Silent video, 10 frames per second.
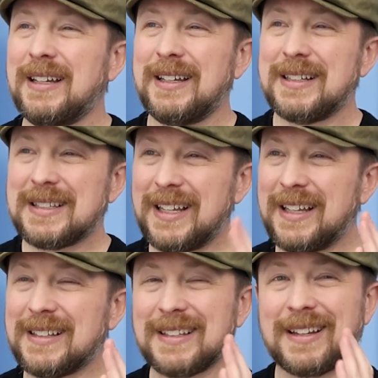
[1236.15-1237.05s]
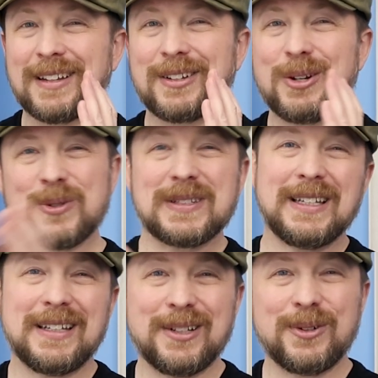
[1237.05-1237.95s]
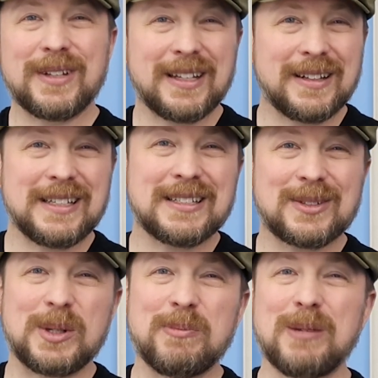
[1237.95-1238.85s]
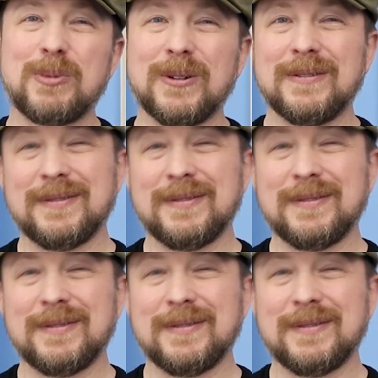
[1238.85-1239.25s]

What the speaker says: it says, go say hello to at least 3 people.